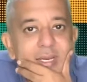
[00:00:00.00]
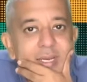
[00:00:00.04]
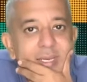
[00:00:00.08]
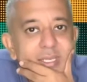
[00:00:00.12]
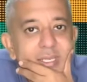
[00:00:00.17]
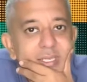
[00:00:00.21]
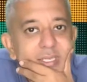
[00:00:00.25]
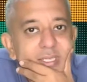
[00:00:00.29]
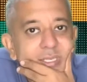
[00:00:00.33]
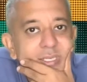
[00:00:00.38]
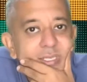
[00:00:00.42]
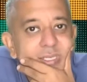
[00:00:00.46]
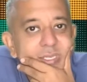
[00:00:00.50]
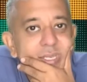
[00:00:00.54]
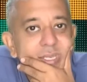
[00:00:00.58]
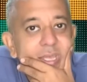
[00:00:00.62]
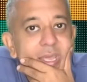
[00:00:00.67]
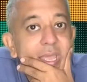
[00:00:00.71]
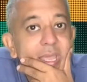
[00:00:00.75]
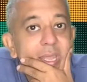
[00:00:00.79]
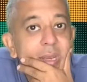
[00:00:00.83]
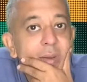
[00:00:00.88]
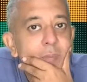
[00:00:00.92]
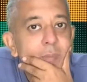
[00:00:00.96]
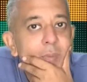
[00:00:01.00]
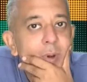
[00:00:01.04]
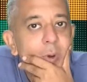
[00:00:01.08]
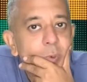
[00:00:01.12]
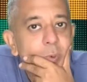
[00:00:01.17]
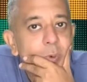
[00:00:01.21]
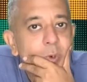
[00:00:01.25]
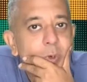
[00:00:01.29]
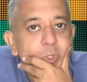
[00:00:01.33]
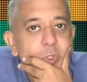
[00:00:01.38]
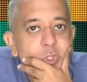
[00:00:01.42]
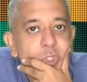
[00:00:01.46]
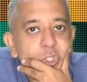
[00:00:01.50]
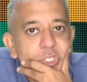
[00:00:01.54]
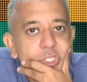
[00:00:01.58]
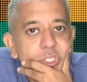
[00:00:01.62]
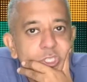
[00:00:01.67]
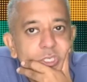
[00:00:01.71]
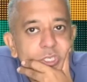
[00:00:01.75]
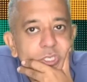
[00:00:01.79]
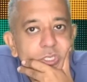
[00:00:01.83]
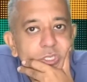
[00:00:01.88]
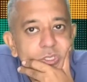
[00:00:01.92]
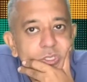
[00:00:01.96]
is inbound
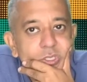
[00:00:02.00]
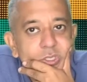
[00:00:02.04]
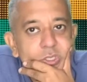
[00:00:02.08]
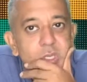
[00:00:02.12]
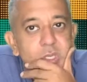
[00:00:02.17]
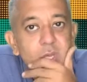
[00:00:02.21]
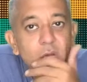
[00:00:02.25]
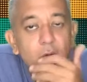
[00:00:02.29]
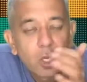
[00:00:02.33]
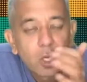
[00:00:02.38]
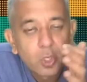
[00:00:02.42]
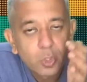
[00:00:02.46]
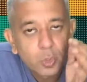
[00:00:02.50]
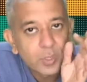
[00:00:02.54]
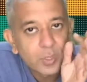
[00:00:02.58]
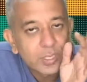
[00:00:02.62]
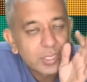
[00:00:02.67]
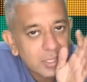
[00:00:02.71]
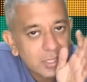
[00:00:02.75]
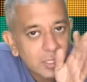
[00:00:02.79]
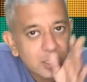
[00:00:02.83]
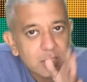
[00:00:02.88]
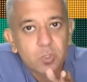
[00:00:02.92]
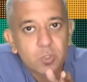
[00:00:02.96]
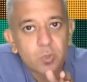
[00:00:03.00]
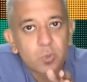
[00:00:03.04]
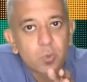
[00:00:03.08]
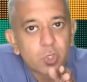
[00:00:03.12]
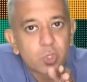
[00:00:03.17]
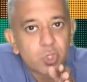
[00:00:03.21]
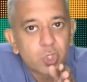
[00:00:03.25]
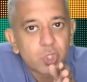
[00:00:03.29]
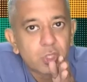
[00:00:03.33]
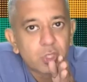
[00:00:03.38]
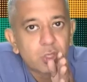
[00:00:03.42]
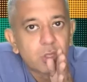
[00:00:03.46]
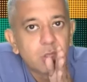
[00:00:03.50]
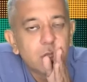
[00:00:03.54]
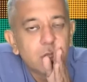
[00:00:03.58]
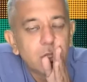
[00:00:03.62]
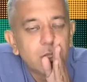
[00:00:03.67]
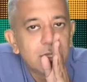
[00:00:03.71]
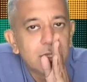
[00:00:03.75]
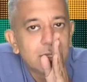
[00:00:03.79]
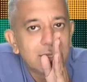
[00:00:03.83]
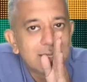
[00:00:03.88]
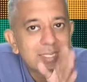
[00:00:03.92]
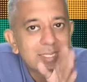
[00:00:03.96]
logistics. So in this question,
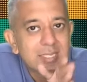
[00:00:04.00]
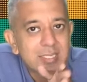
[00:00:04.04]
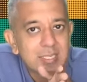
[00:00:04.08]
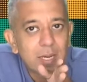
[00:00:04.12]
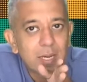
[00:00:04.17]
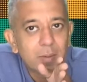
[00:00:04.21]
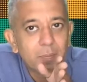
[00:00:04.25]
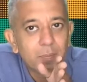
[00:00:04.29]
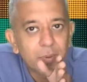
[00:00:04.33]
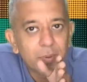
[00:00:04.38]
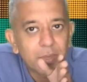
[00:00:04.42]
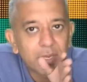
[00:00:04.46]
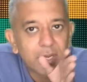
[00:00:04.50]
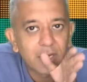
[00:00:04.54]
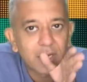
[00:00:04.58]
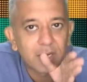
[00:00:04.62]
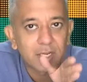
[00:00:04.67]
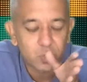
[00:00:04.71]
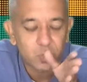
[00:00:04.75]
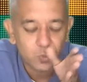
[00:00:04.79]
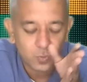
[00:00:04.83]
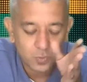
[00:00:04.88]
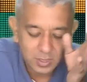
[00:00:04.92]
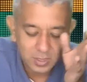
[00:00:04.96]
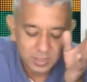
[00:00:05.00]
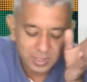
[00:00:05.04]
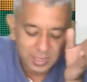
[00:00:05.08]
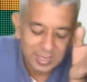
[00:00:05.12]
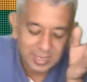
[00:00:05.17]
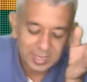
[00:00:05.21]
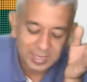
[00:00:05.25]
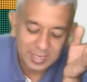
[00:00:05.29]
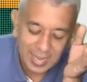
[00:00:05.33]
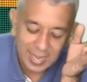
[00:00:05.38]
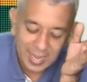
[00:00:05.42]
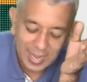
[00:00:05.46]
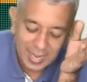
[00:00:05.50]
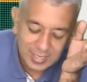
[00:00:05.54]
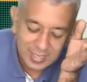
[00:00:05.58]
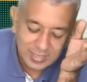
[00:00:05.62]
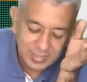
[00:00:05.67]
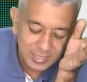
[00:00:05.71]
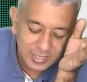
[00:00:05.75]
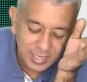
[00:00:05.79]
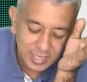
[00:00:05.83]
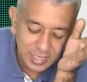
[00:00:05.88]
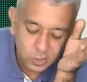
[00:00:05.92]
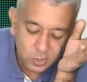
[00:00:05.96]
this company does what? It has
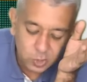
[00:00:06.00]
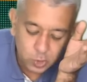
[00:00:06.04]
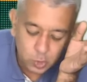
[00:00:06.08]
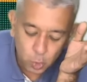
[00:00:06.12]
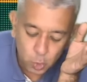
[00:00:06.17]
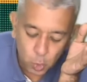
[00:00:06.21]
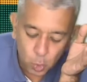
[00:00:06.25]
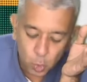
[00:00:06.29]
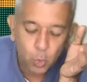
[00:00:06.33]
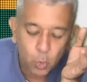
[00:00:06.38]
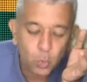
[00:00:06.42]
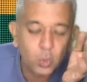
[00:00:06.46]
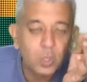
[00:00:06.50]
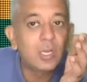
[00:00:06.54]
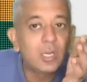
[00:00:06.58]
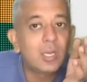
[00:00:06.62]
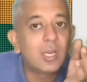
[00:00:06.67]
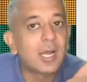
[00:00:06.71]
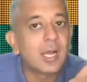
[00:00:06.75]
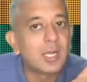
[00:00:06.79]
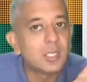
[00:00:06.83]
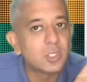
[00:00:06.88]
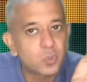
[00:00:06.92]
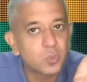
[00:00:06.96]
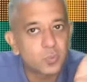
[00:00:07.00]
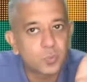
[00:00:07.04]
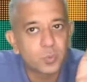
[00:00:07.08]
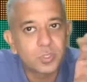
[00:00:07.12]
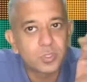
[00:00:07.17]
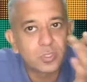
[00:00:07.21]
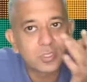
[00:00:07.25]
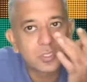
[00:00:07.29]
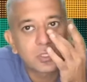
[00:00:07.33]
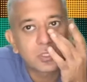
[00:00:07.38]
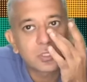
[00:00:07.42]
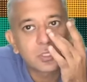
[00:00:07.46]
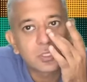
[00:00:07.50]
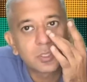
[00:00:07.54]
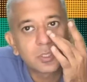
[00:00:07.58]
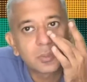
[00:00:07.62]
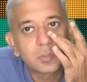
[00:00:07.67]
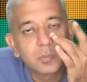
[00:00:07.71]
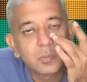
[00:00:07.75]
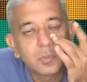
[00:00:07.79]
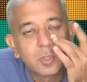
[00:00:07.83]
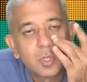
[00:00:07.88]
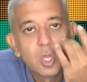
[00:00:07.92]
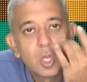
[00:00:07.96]
its own transport system
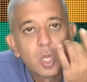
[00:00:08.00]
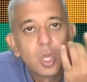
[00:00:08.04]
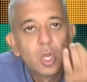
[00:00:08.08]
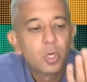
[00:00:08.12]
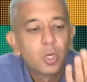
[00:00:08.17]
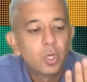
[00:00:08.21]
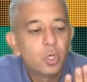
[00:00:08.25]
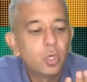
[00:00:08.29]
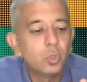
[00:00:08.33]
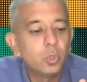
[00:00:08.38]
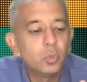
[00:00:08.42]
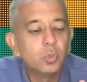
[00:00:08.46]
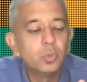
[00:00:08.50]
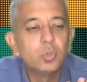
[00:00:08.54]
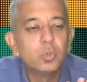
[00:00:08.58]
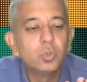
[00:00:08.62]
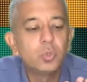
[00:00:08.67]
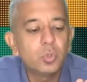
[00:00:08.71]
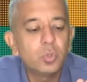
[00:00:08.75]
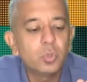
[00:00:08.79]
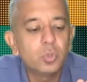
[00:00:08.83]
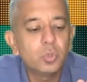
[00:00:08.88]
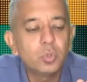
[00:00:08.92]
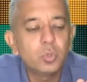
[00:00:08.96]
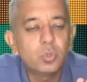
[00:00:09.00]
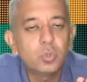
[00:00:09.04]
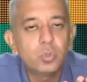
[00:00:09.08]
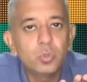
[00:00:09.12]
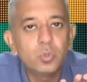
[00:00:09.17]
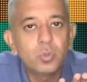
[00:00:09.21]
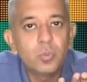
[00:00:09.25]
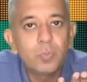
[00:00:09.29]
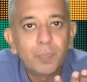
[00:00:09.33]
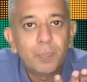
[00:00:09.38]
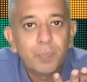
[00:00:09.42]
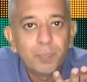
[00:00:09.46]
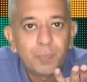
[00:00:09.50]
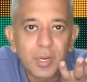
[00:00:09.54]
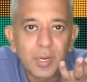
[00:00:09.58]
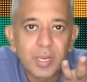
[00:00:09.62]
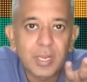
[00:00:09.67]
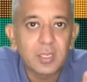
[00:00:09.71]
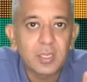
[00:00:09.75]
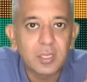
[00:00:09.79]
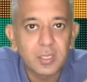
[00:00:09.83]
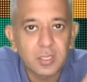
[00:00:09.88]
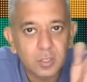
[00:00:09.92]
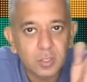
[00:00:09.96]
to
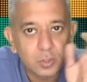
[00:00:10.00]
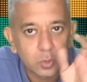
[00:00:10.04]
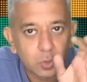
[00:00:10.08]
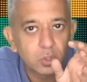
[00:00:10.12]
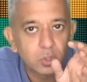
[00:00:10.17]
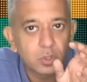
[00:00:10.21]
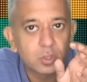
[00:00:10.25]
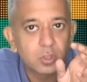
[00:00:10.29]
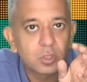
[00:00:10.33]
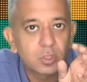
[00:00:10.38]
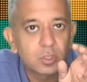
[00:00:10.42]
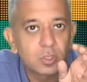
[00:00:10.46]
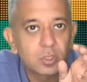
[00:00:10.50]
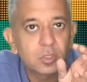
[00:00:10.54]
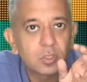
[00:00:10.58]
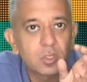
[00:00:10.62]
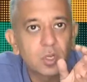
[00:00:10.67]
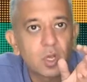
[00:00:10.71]
bring the goods